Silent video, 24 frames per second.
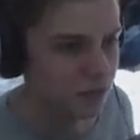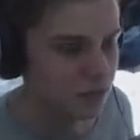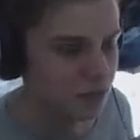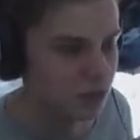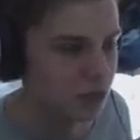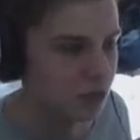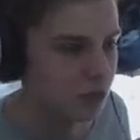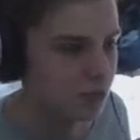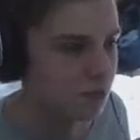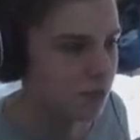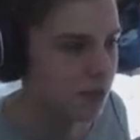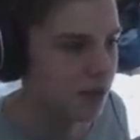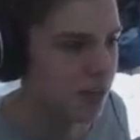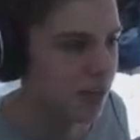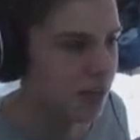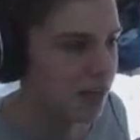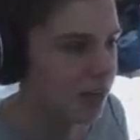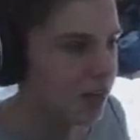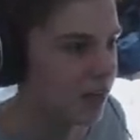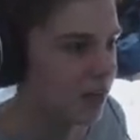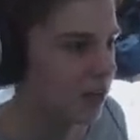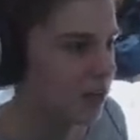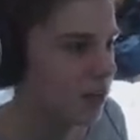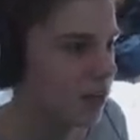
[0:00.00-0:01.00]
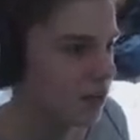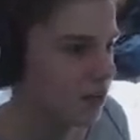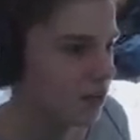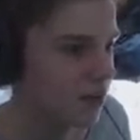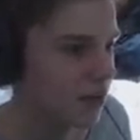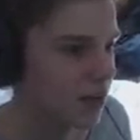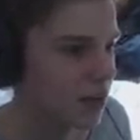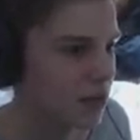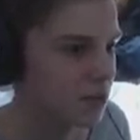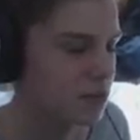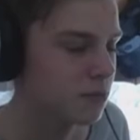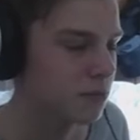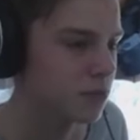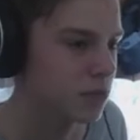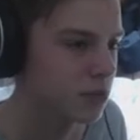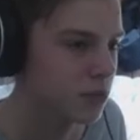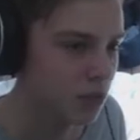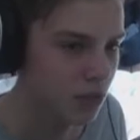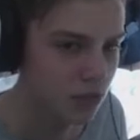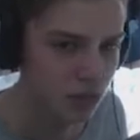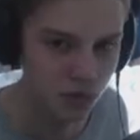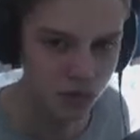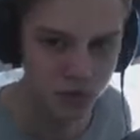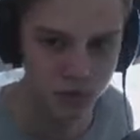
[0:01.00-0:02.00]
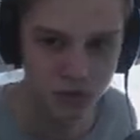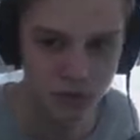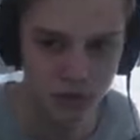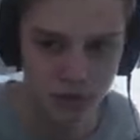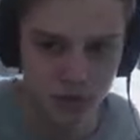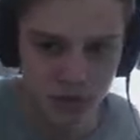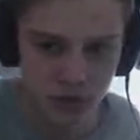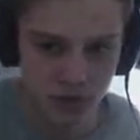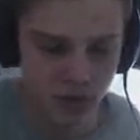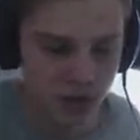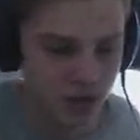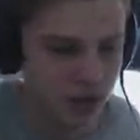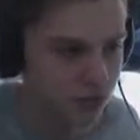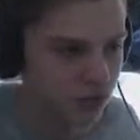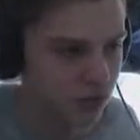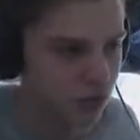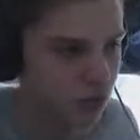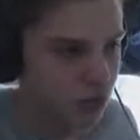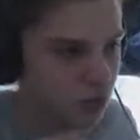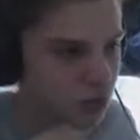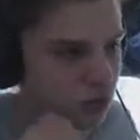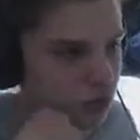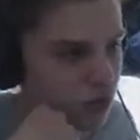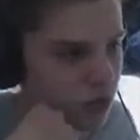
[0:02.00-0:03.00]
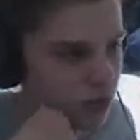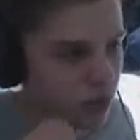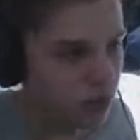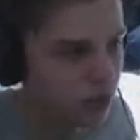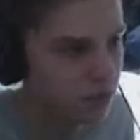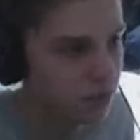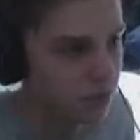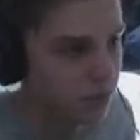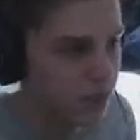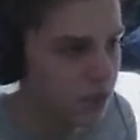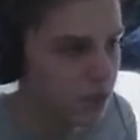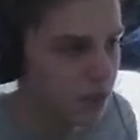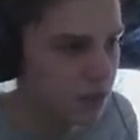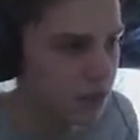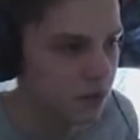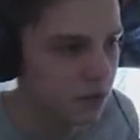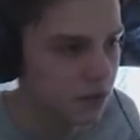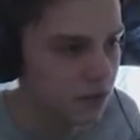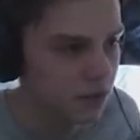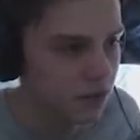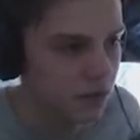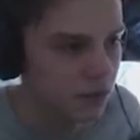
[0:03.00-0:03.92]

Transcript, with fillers: just playing games and not re like recording them like